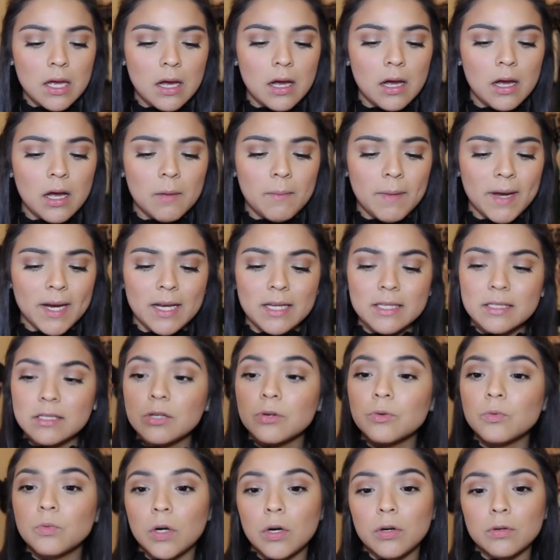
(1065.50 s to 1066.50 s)
I guess
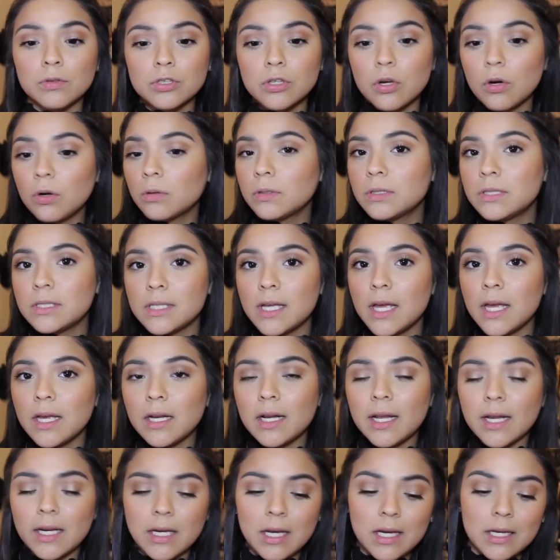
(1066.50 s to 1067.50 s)
the rose gold
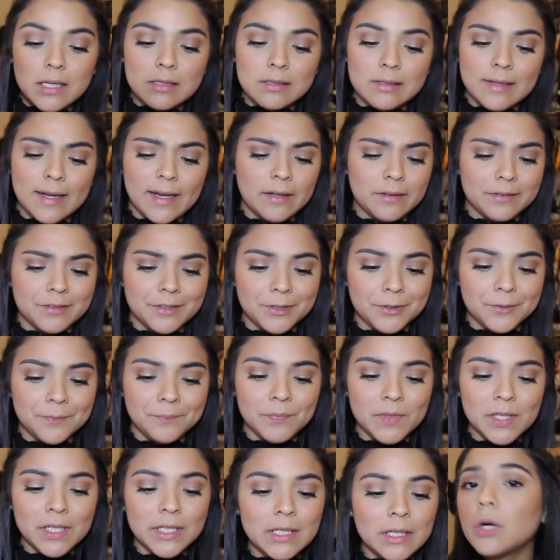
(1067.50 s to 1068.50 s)
set, I guess, I don't know.
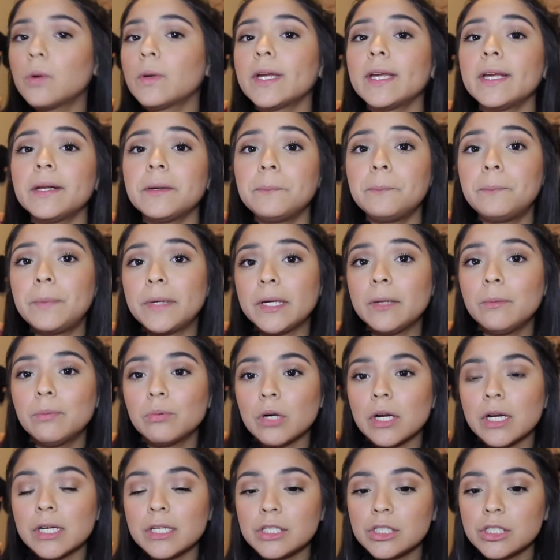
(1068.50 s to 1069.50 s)
So I get a big
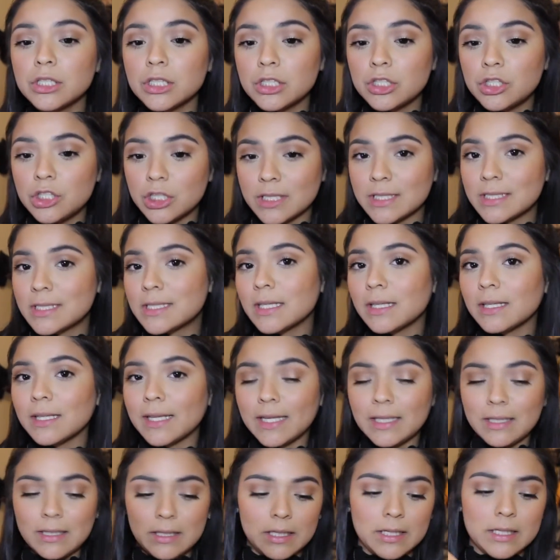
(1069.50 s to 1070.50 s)
brush just
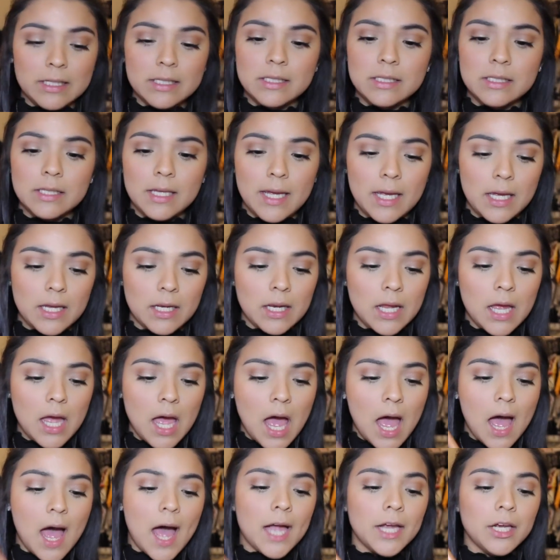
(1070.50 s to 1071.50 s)
like this, and
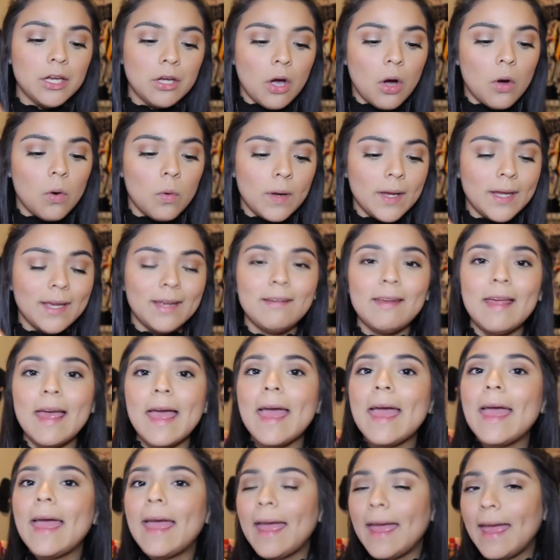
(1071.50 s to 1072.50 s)
I go in
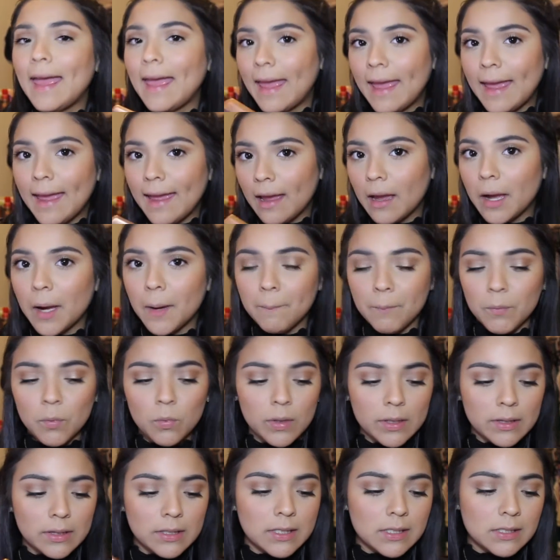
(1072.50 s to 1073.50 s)
ham
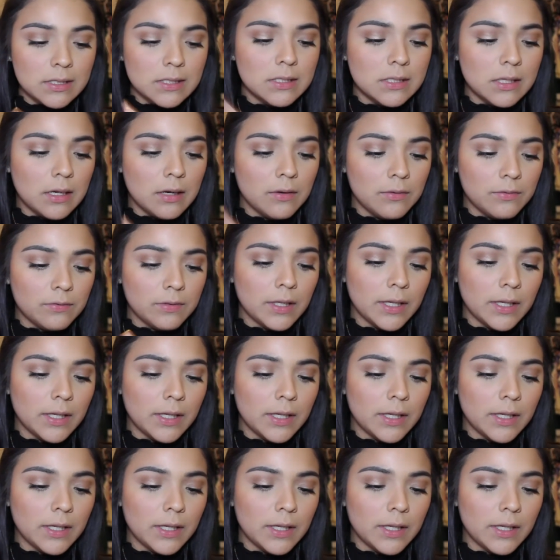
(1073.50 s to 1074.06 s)
with this stuff.